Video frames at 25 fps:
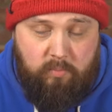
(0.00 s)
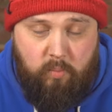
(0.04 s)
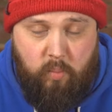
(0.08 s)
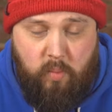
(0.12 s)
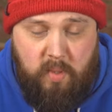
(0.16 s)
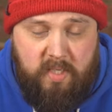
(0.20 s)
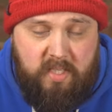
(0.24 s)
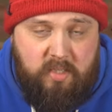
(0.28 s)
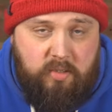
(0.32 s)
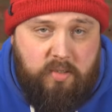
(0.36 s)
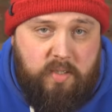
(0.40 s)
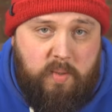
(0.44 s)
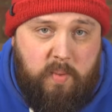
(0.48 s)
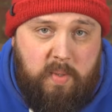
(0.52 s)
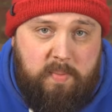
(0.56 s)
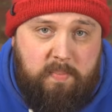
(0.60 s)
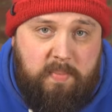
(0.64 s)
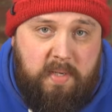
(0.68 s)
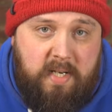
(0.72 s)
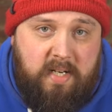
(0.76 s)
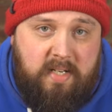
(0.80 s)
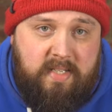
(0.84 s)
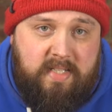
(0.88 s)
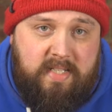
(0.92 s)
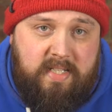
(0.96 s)
when you swim
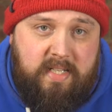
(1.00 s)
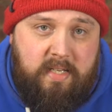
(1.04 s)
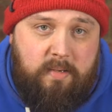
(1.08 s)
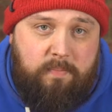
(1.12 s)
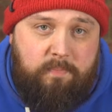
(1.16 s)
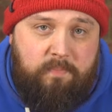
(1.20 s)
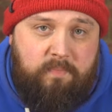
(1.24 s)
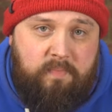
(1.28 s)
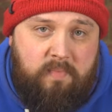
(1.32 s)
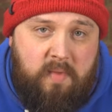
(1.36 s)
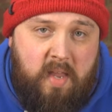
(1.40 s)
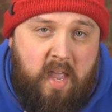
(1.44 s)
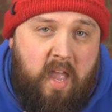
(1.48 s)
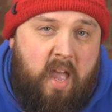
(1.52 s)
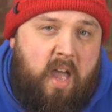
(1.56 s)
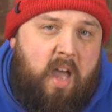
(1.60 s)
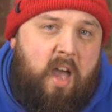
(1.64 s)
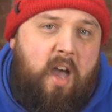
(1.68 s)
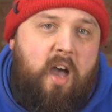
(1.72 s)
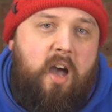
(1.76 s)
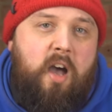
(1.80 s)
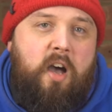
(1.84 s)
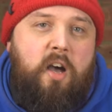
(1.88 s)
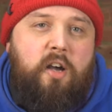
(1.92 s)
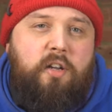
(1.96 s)
past it.
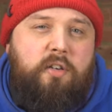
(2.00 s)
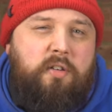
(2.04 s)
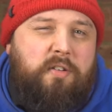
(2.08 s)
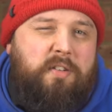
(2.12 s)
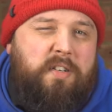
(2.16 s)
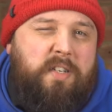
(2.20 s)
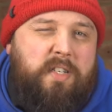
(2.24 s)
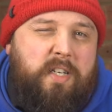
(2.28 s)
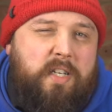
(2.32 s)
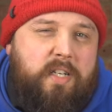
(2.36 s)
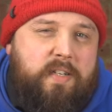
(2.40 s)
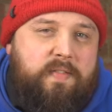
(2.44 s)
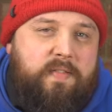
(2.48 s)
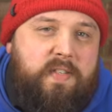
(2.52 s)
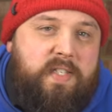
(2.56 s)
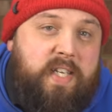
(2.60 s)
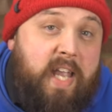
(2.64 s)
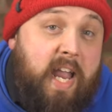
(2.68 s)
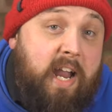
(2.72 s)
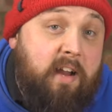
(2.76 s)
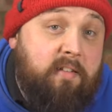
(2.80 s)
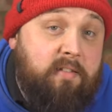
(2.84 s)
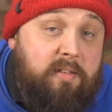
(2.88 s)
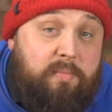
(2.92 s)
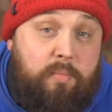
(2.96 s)
A lot of divers
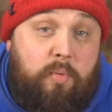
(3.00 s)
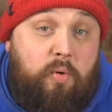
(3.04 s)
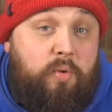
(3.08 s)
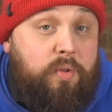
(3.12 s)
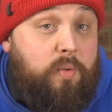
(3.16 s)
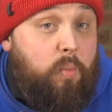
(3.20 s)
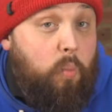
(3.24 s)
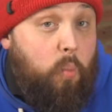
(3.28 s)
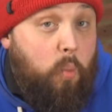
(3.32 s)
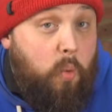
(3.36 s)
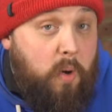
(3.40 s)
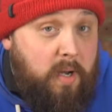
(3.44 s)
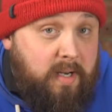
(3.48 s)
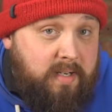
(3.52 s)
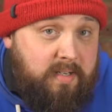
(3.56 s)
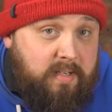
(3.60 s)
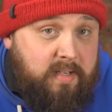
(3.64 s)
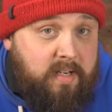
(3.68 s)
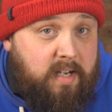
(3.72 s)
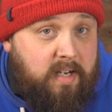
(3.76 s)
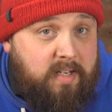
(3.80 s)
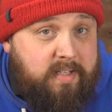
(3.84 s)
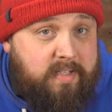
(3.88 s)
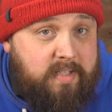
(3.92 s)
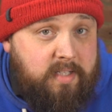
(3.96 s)
carry more than one
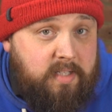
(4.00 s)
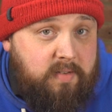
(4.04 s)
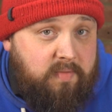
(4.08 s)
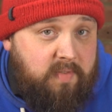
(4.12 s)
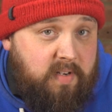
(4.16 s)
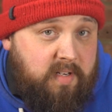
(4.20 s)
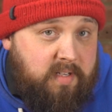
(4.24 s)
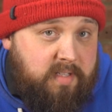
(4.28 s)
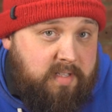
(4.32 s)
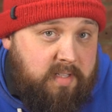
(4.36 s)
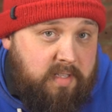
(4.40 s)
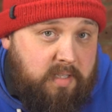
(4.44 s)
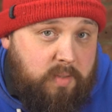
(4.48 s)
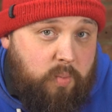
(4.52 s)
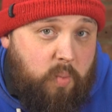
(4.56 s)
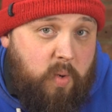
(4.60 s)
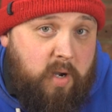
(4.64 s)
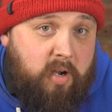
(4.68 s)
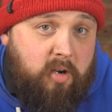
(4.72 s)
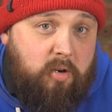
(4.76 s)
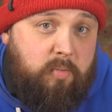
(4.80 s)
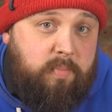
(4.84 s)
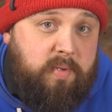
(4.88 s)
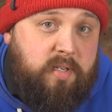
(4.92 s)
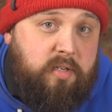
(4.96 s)
cutting device as
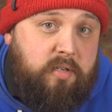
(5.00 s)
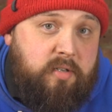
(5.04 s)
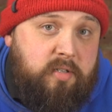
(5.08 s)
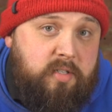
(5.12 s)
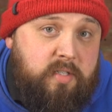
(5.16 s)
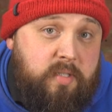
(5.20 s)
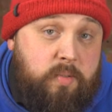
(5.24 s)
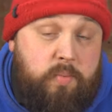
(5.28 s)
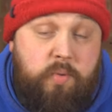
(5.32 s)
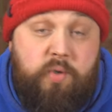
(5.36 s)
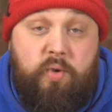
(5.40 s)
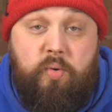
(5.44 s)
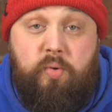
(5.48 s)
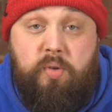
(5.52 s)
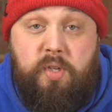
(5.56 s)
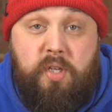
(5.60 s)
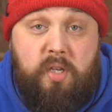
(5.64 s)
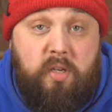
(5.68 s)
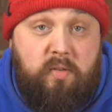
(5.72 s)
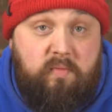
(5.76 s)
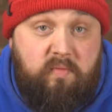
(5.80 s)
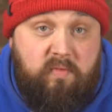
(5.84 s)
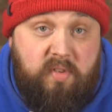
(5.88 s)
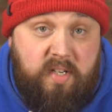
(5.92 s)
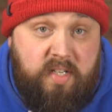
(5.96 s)
well, because sure, you
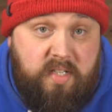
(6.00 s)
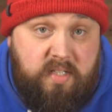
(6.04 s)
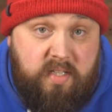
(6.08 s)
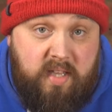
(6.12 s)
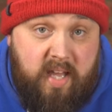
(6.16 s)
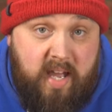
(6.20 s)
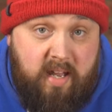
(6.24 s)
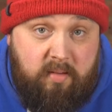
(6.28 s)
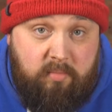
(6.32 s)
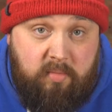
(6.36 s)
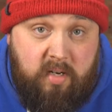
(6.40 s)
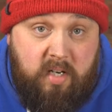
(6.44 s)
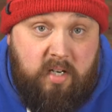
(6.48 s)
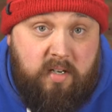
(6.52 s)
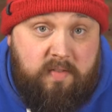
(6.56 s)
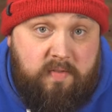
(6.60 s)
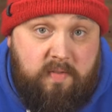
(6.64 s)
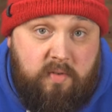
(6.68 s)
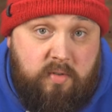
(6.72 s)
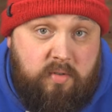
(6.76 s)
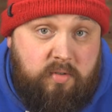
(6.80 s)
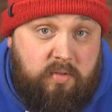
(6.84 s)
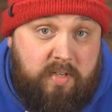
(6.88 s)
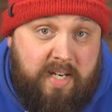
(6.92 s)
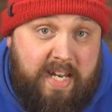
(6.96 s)
can reach that knife
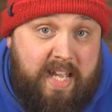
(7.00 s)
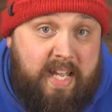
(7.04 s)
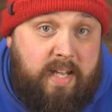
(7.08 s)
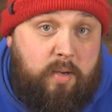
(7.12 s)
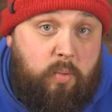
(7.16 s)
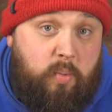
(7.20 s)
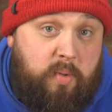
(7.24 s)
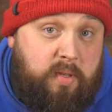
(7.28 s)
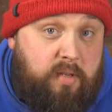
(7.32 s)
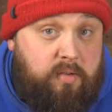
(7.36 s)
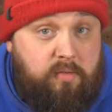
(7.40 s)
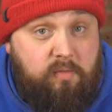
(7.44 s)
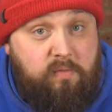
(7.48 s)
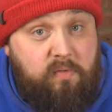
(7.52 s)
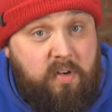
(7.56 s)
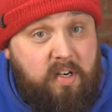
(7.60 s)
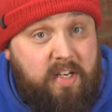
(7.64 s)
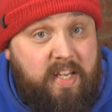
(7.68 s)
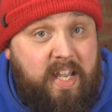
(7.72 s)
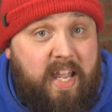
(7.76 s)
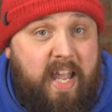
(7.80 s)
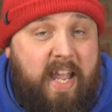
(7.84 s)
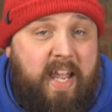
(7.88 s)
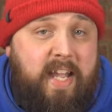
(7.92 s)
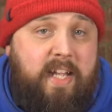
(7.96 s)
on your leg with your
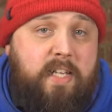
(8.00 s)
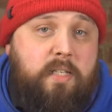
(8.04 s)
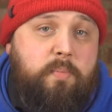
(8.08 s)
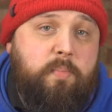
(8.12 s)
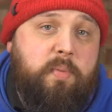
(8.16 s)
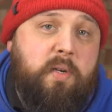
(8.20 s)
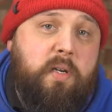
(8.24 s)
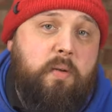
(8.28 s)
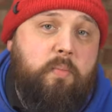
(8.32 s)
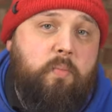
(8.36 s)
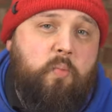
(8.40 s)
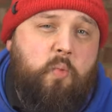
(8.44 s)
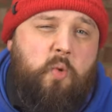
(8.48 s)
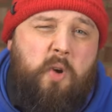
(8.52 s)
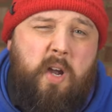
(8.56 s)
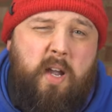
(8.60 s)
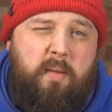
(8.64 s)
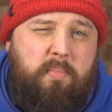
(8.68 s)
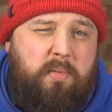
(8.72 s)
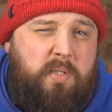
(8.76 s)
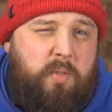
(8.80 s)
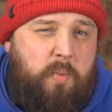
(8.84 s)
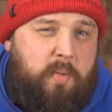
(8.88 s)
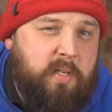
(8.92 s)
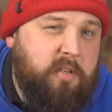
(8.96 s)
right hand, but what
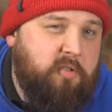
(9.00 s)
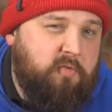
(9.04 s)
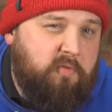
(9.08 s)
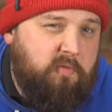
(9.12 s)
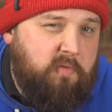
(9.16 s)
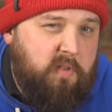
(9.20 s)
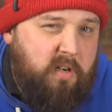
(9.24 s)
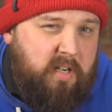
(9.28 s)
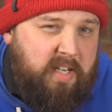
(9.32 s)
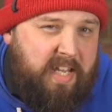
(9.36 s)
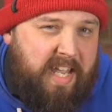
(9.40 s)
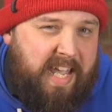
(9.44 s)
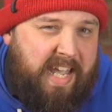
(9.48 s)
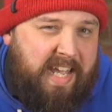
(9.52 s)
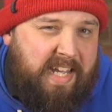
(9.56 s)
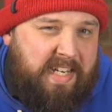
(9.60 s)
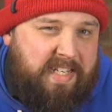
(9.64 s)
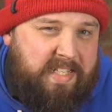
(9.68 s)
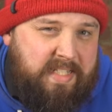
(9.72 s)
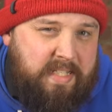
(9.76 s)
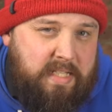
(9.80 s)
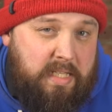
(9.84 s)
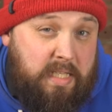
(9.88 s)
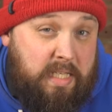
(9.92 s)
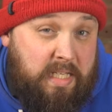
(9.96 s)
happens when your right hand
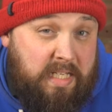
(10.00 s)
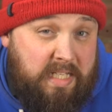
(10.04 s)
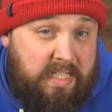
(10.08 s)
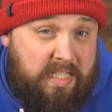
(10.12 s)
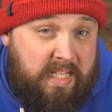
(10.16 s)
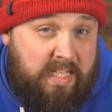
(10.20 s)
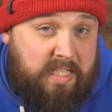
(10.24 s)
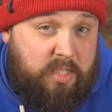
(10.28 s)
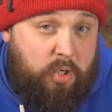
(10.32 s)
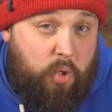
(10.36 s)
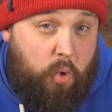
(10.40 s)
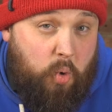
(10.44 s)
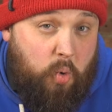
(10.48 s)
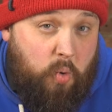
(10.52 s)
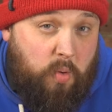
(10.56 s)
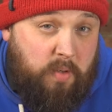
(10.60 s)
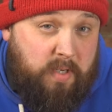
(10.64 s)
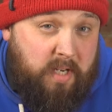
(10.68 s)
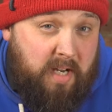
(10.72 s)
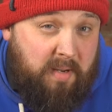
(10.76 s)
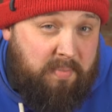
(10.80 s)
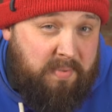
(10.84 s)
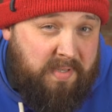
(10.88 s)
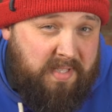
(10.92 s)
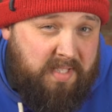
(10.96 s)
is the thing that's
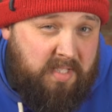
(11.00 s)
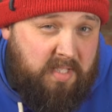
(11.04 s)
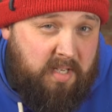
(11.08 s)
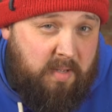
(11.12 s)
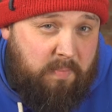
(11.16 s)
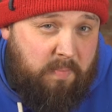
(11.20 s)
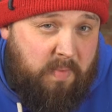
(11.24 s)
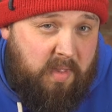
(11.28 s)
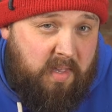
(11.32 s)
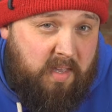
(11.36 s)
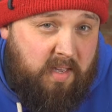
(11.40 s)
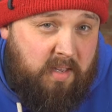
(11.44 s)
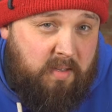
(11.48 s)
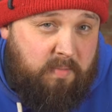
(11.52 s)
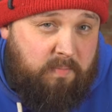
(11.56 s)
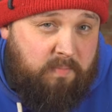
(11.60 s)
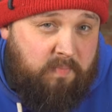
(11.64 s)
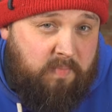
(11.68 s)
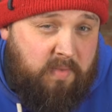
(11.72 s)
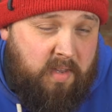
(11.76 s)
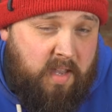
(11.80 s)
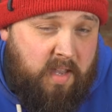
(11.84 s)
caught up in something?